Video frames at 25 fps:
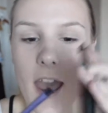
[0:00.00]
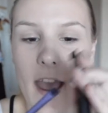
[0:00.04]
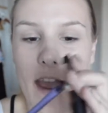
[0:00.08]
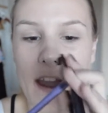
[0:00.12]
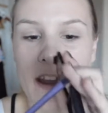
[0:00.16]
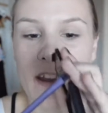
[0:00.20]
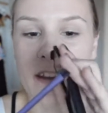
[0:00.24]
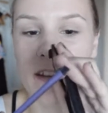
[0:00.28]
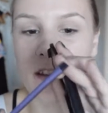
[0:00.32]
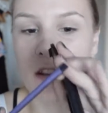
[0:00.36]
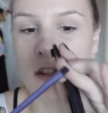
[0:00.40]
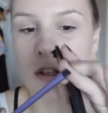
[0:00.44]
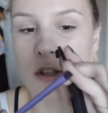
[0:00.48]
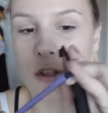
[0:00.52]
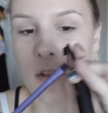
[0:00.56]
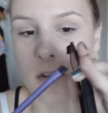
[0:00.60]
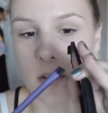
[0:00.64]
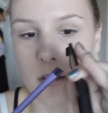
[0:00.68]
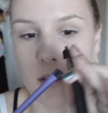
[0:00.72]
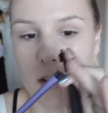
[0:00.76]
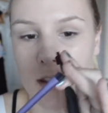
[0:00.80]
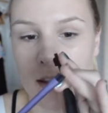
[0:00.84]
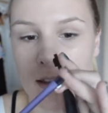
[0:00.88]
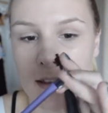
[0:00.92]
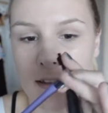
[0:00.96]
I do
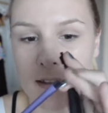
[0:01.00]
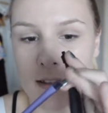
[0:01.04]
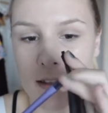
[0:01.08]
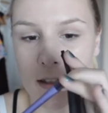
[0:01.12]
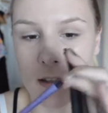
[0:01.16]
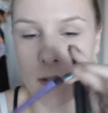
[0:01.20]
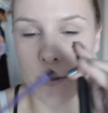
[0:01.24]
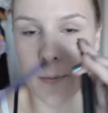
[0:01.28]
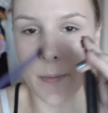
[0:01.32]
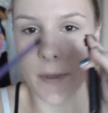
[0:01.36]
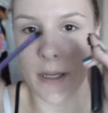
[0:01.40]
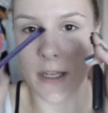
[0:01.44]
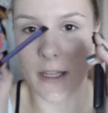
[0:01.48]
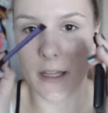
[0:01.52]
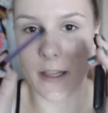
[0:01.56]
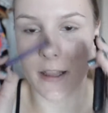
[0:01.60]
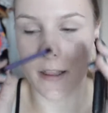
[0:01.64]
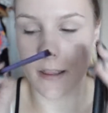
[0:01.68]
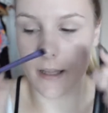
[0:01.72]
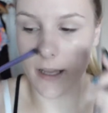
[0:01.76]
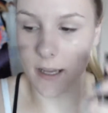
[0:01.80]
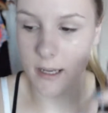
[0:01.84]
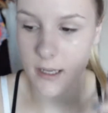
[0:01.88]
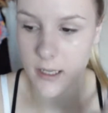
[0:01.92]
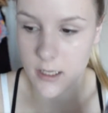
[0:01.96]
think it's a little bit
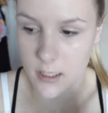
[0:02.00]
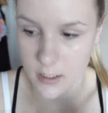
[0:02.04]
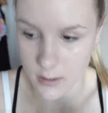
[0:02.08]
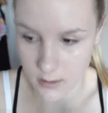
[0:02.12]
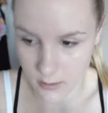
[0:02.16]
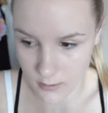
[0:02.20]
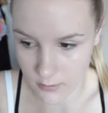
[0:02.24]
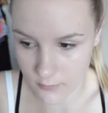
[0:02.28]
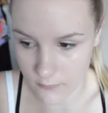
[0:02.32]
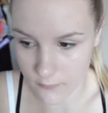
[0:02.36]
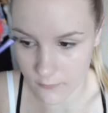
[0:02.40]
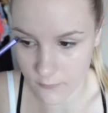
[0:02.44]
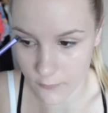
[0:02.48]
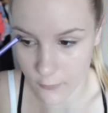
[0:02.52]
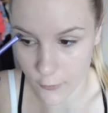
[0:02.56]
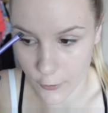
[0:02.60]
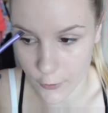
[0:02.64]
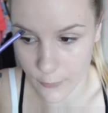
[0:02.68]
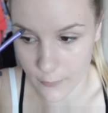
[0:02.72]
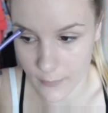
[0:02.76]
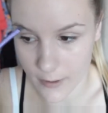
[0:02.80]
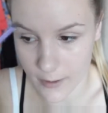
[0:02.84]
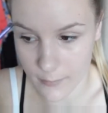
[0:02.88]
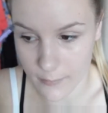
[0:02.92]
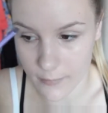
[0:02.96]
thick
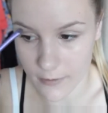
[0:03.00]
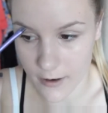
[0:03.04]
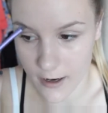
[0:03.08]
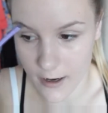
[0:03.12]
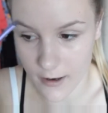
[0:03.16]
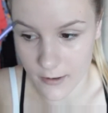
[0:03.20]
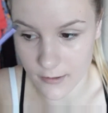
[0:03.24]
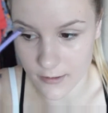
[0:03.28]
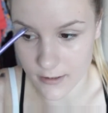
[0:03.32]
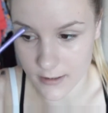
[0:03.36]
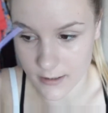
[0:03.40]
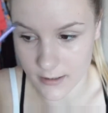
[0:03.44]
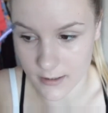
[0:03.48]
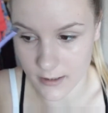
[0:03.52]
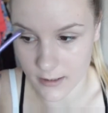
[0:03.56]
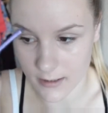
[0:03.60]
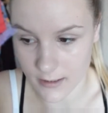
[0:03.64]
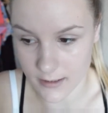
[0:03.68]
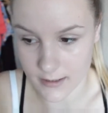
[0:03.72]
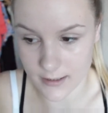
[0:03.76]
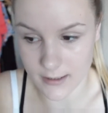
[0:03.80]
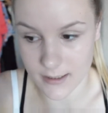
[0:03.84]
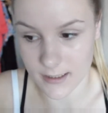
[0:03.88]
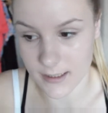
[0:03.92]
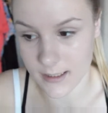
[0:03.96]
for my brows
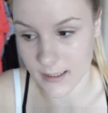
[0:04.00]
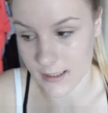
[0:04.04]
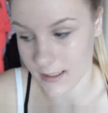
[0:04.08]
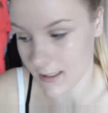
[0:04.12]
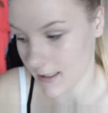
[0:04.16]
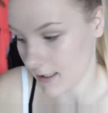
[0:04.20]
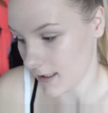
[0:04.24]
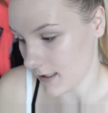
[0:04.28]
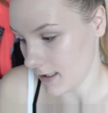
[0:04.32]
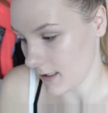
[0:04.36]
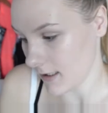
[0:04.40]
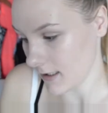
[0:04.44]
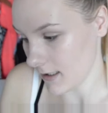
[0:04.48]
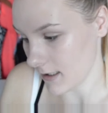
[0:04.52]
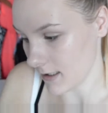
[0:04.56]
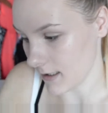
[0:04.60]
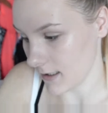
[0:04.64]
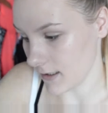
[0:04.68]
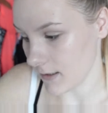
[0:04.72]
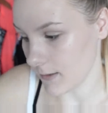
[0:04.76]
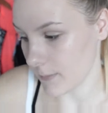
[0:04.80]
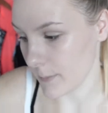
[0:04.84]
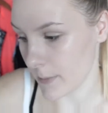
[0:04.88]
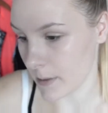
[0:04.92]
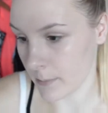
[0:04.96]
because, you
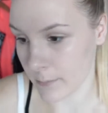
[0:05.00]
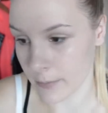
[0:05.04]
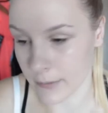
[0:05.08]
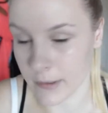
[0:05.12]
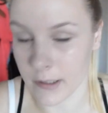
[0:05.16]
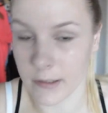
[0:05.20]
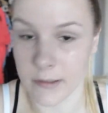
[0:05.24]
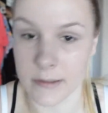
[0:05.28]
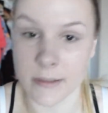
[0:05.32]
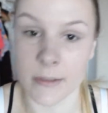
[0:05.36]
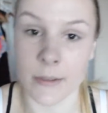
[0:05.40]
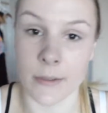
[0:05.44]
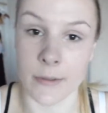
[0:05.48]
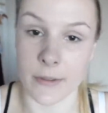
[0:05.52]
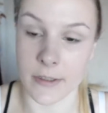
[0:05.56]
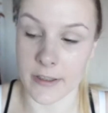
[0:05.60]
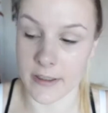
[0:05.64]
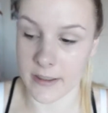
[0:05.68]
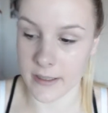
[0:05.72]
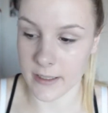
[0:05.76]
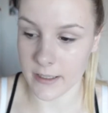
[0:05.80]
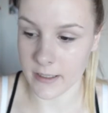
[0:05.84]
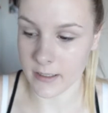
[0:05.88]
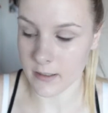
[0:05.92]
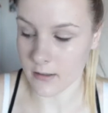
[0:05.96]
know, my brows are
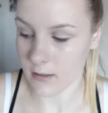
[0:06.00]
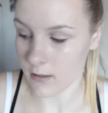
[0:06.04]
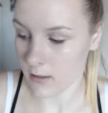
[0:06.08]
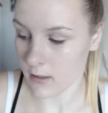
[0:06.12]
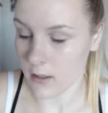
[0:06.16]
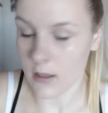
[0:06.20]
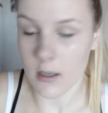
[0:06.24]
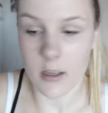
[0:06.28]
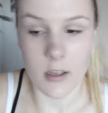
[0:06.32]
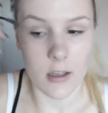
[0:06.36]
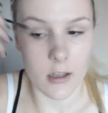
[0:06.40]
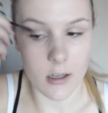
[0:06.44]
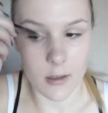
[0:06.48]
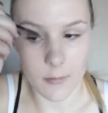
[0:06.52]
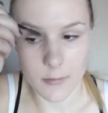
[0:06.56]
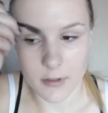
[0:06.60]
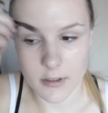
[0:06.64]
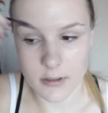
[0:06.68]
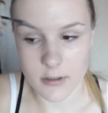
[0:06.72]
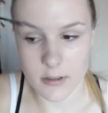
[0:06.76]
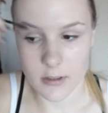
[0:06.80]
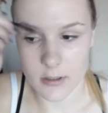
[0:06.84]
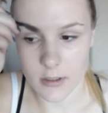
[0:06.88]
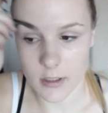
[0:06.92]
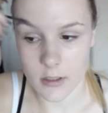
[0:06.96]
thin. I'm
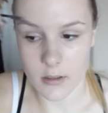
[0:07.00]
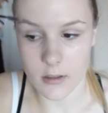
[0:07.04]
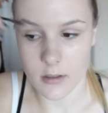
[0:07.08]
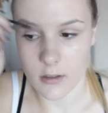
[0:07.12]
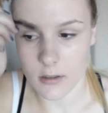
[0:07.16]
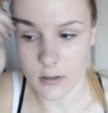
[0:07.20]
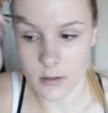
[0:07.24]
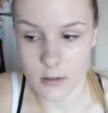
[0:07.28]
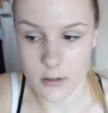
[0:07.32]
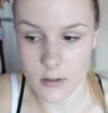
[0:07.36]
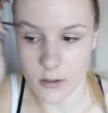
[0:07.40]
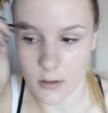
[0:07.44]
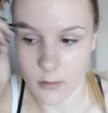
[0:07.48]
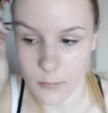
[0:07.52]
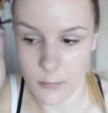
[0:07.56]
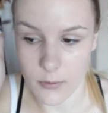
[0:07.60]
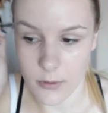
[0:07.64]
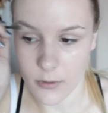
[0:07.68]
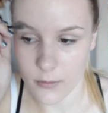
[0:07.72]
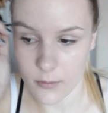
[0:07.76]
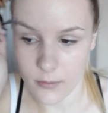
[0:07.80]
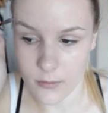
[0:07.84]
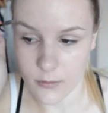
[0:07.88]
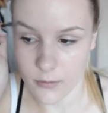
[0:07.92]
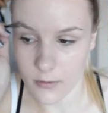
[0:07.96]
just gonna comb
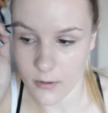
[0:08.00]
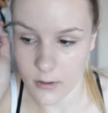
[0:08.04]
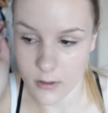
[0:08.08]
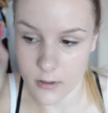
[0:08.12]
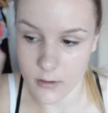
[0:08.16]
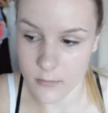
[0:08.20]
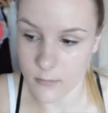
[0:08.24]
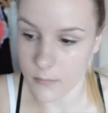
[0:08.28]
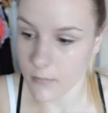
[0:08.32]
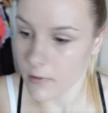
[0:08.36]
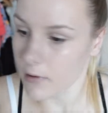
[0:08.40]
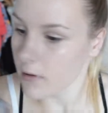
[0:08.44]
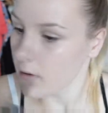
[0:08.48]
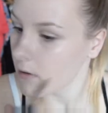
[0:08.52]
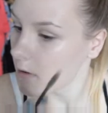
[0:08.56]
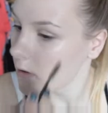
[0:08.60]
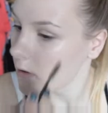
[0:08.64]
through them.